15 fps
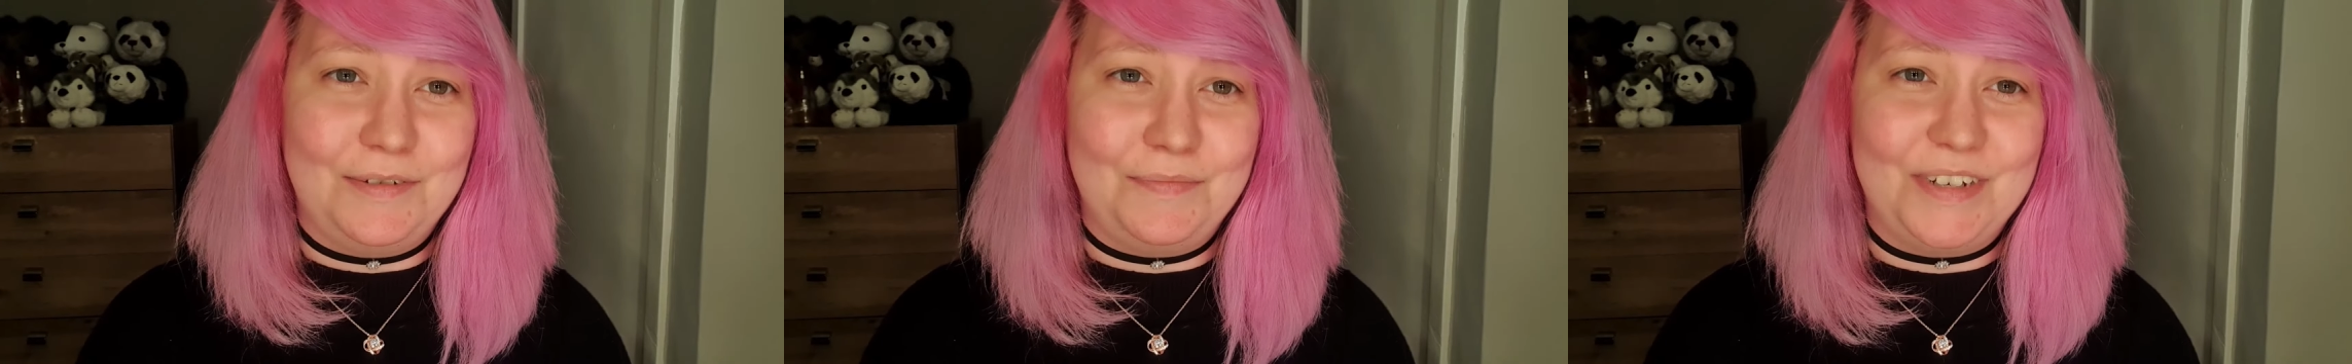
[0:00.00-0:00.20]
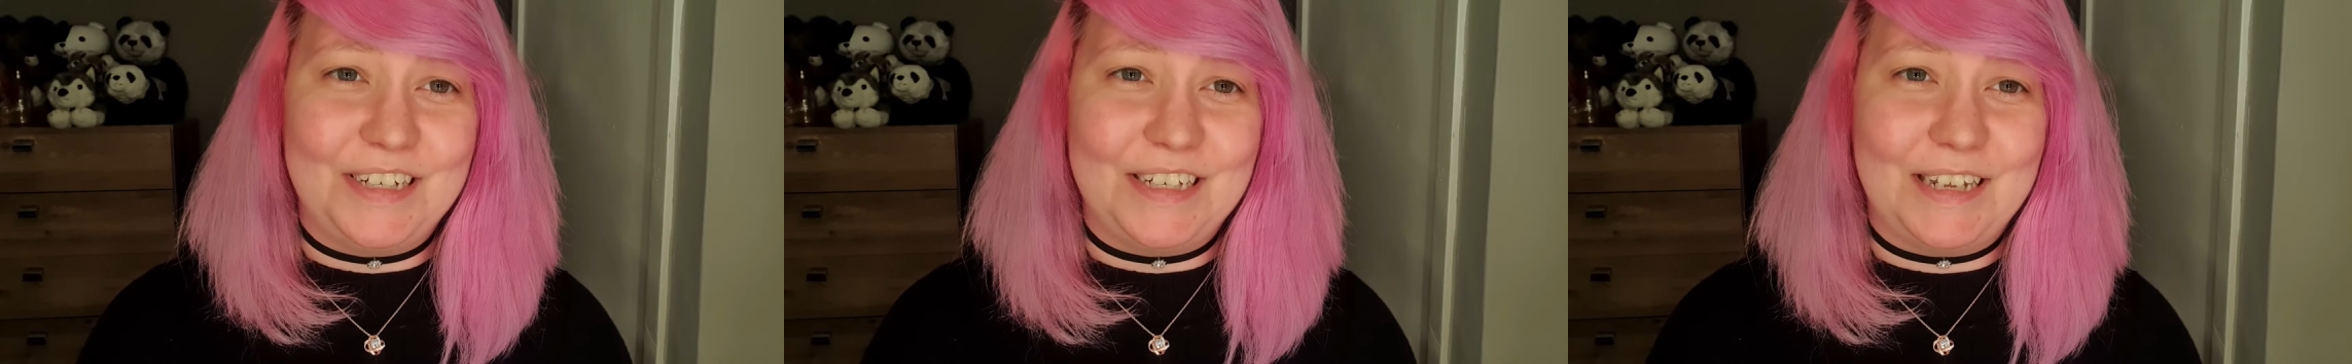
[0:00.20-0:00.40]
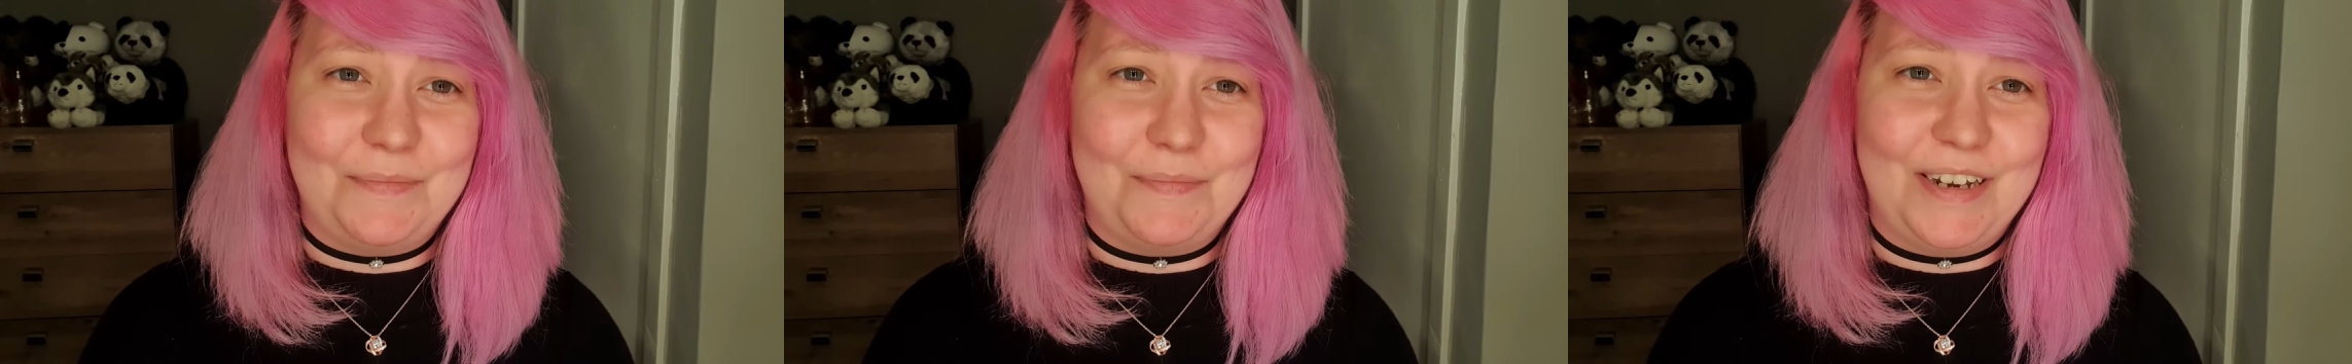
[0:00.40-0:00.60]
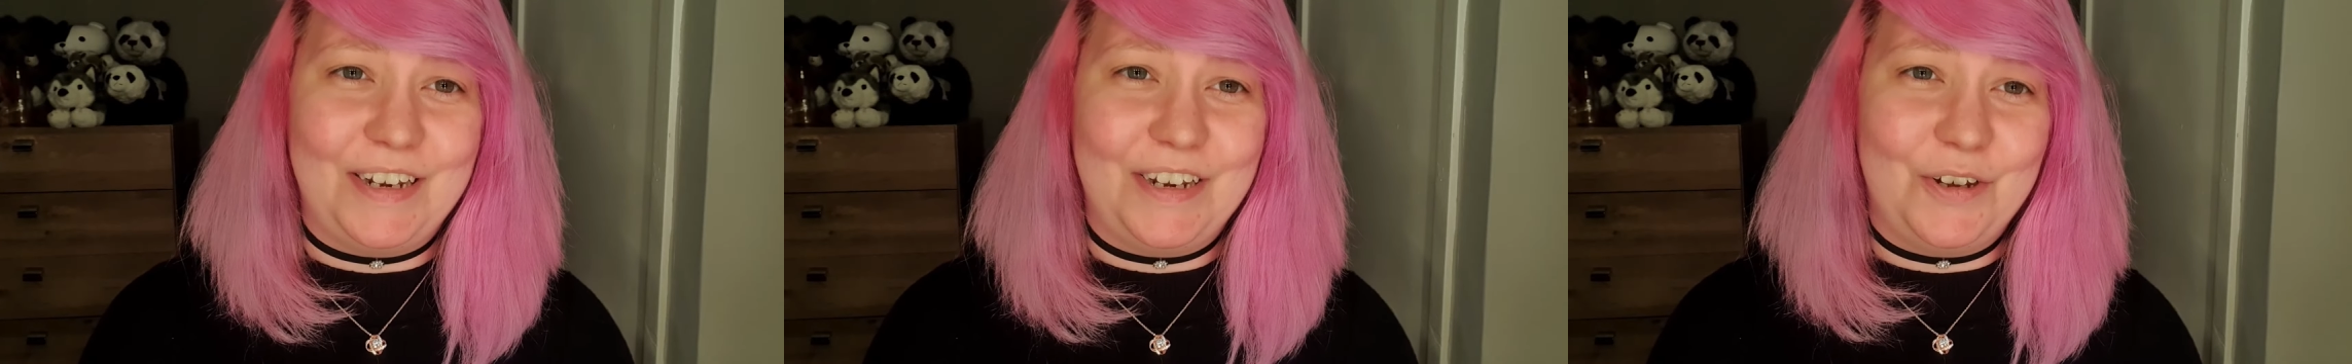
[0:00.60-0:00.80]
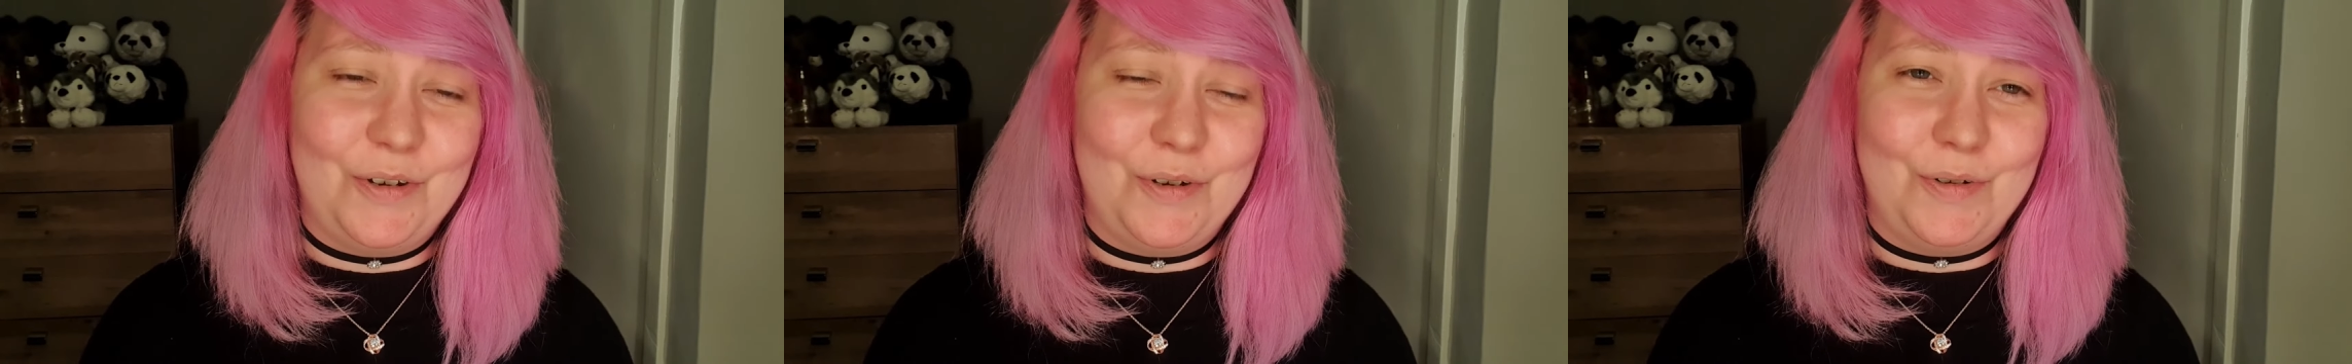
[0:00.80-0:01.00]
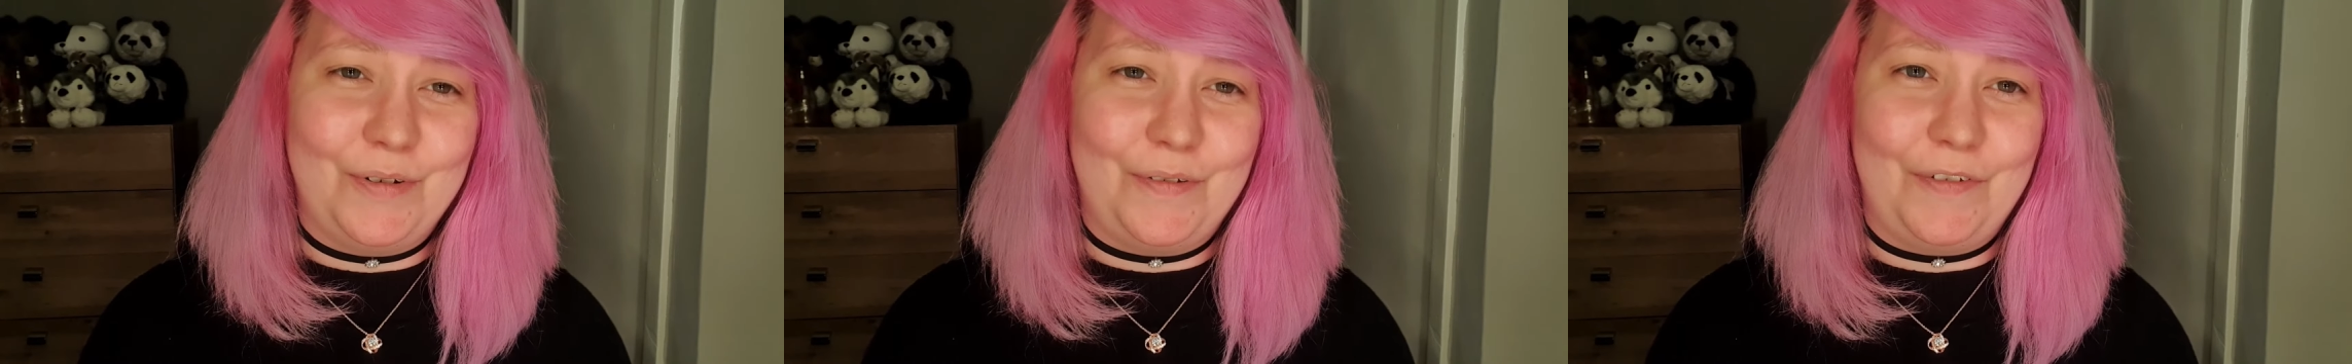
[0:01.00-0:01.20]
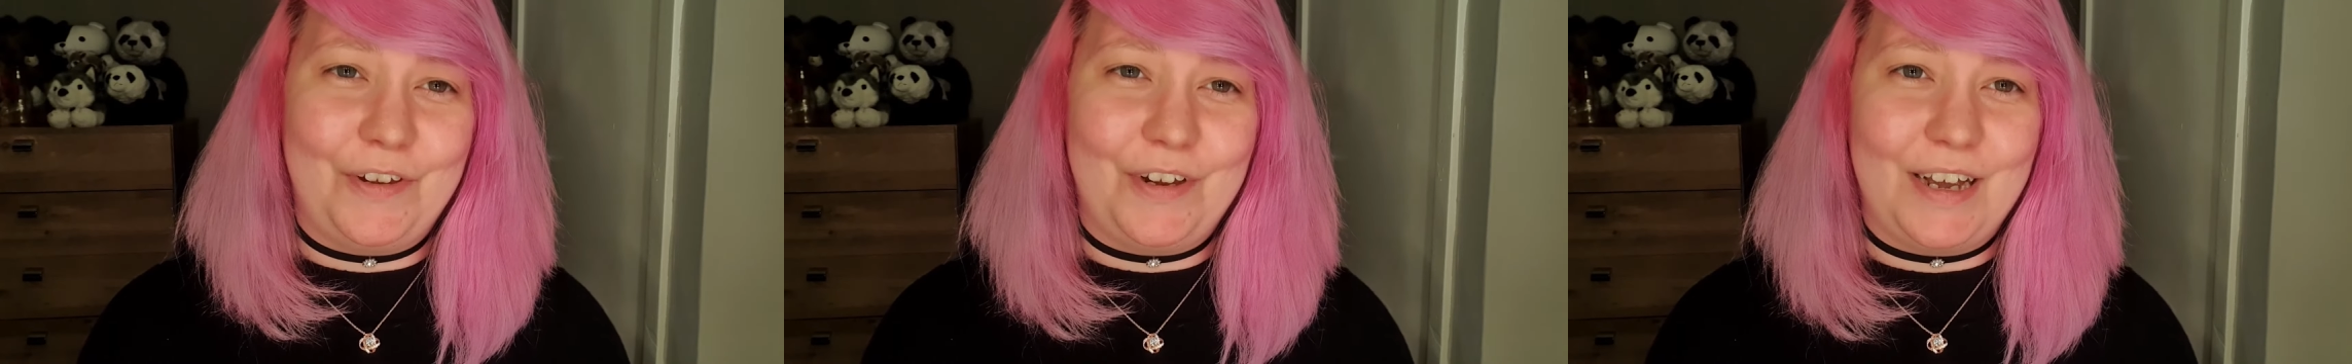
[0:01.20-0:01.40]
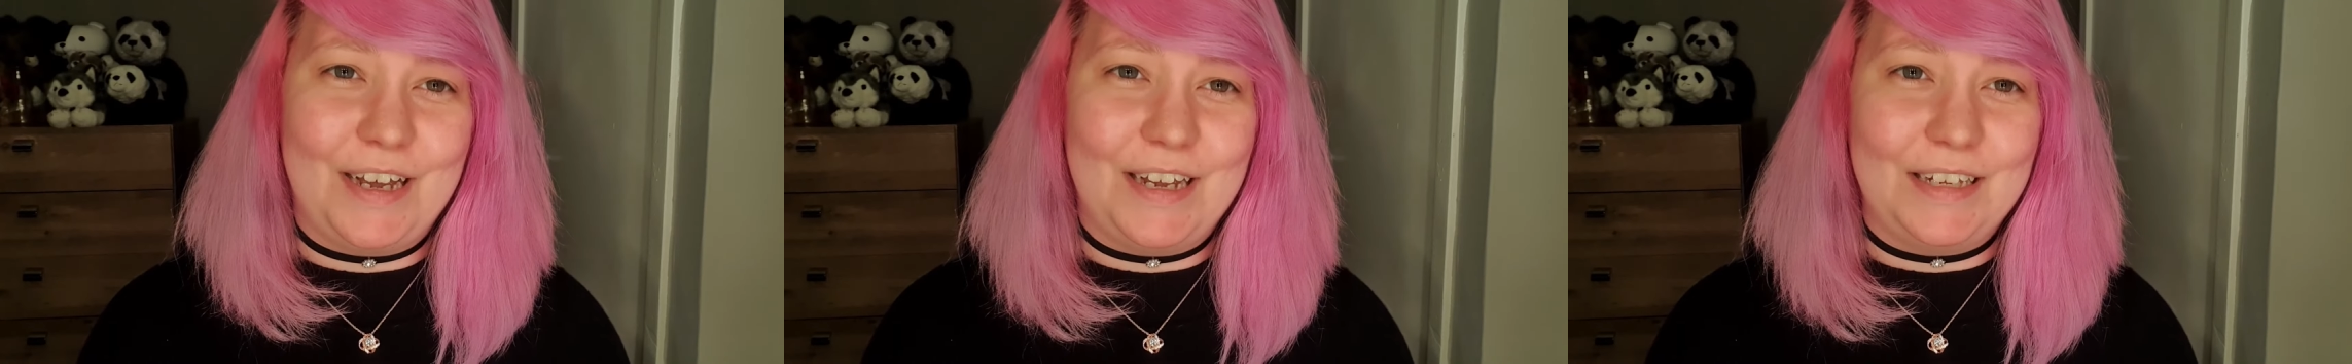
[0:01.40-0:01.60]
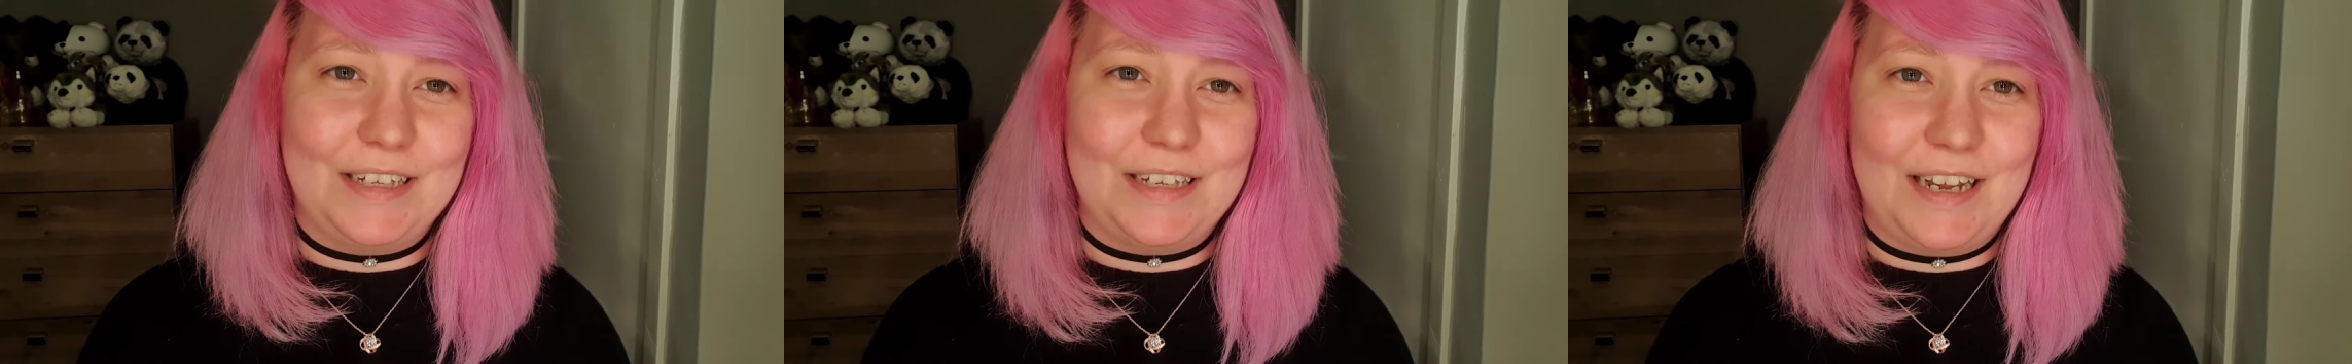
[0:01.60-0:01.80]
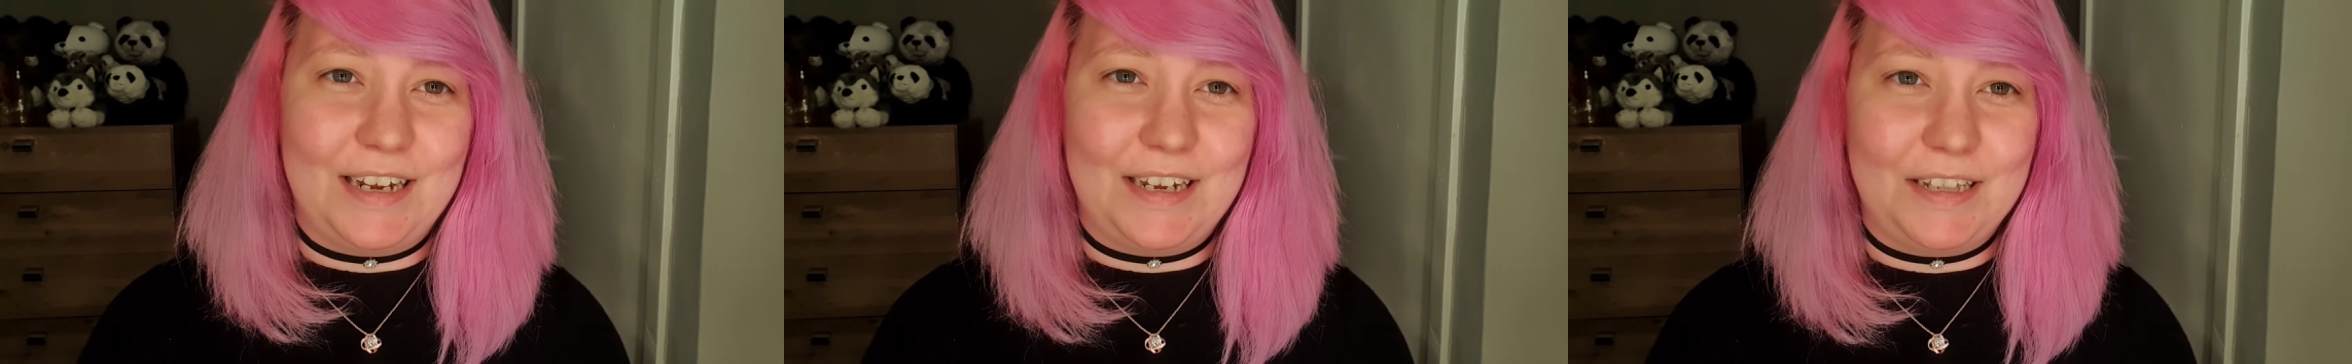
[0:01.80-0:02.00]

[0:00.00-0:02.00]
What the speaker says: Just let me know if you guys like